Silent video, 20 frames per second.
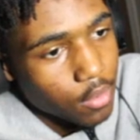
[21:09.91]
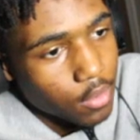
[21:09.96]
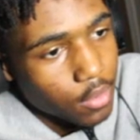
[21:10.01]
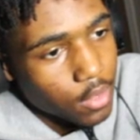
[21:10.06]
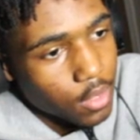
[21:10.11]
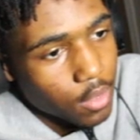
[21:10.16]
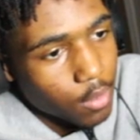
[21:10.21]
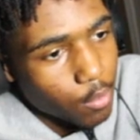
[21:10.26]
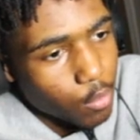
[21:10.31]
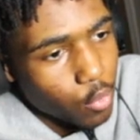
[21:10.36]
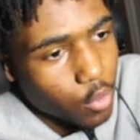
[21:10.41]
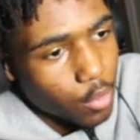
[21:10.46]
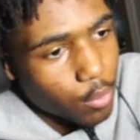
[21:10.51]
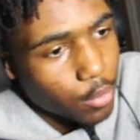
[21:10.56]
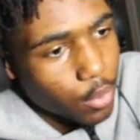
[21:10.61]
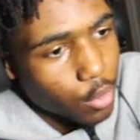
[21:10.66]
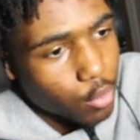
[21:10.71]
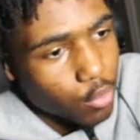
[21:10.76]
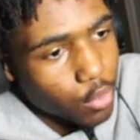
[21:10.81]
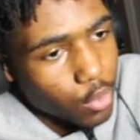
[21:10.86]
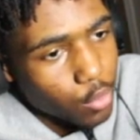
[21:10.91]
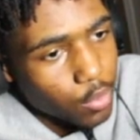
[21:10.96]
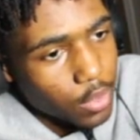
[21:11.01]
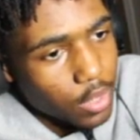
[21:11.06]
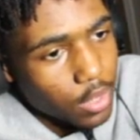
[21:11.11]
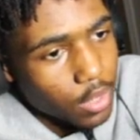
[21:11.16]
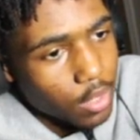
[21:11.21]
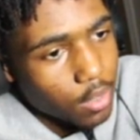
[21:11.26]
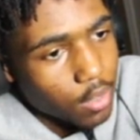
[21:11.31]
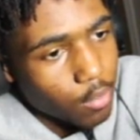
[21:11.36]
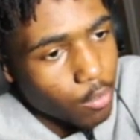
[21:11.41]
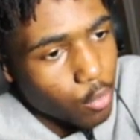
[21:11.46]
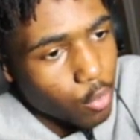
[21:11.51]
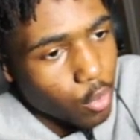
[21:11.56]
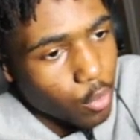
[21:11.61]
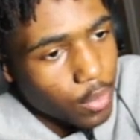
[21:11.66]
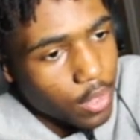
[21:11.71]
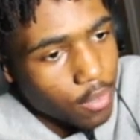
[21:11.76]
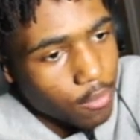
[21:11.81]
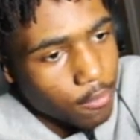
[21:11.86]
See, the more blue ones we get, the more
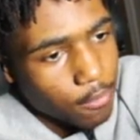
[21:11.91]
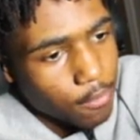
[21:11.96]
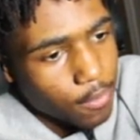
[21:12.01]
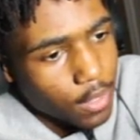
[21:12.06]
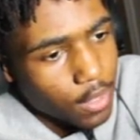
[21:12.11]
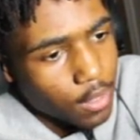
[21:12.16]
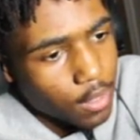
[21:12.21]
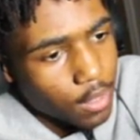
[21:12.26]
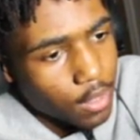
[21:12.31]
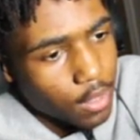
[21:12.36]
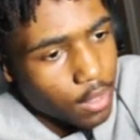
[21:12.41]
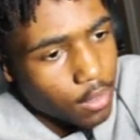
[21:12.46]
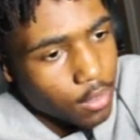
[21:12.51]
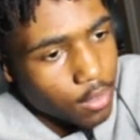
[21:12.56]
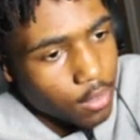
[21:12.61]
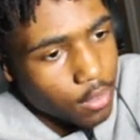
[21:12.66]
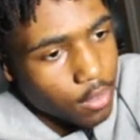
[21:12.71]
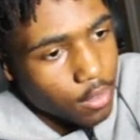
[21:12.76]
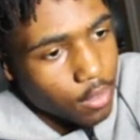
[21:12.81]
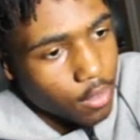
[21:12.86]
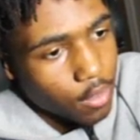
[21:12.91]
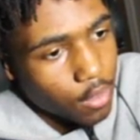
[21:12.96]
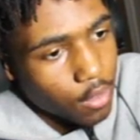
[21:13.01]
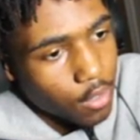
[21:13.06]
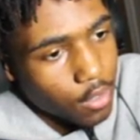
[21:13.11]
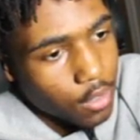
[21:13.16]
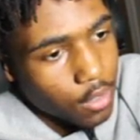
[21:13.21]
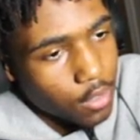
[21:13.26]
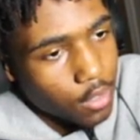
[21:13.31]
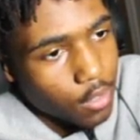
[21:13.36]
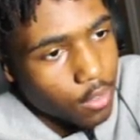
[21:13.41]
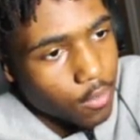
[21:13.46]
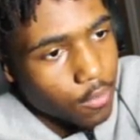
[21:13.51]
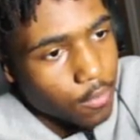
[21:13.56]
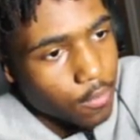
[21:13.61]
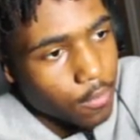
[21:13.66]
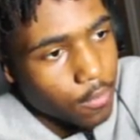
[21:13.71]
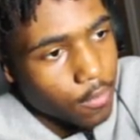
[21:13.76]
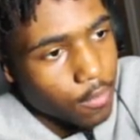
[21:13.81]
we can defend against ourselves.